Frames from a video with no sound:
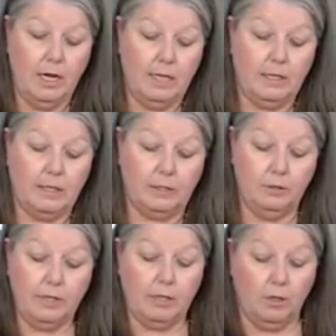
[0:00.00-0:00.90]
and the
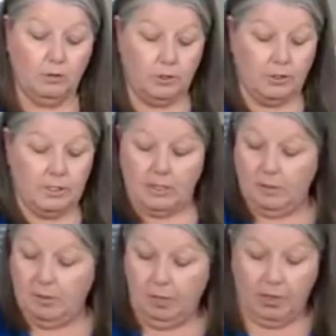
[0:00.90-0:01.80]
glue gun holder is going
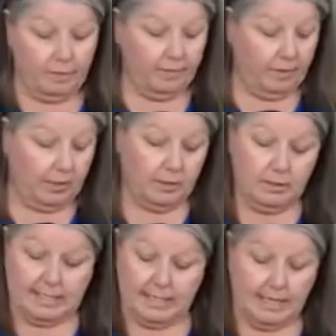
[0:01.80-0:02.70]
to be part of our
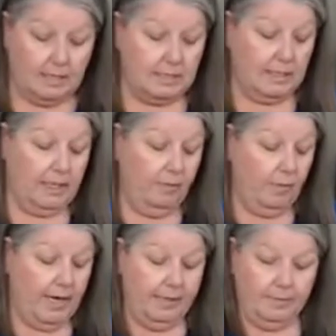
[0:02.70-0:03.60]
10,000
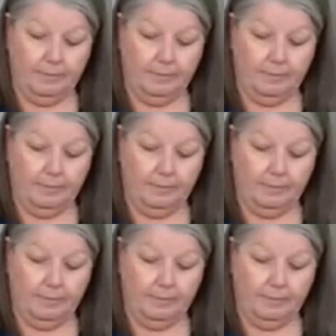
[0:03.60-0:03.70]
giveaway.